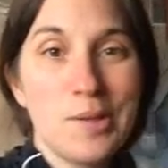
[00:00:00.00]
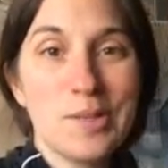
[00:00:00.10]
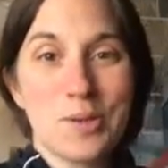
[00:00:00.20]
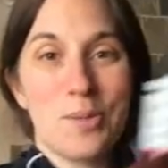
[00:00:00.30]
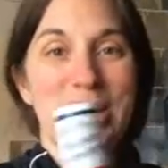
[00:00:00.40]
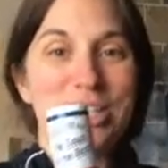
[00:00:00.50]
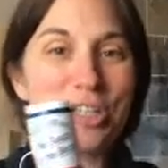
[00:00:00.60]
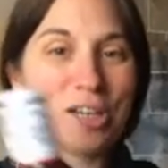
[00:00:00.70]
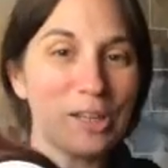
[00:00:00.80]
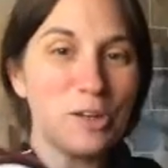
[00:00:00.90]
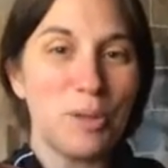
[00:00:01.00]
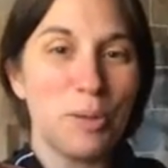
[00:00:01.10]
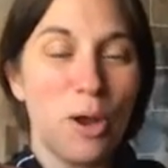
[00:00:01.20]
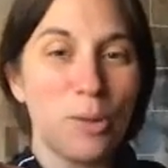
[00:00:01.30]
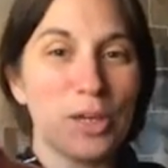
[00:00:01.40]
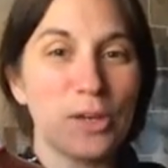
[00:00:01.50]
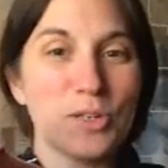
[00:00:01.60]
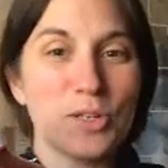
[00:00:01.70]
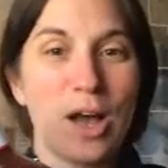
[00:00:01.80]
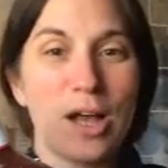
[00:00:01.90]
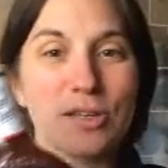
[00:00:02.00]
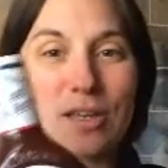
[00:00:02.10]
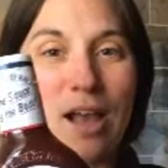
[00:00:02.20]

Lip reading: So I mentioned a little bit of barbecue sauce.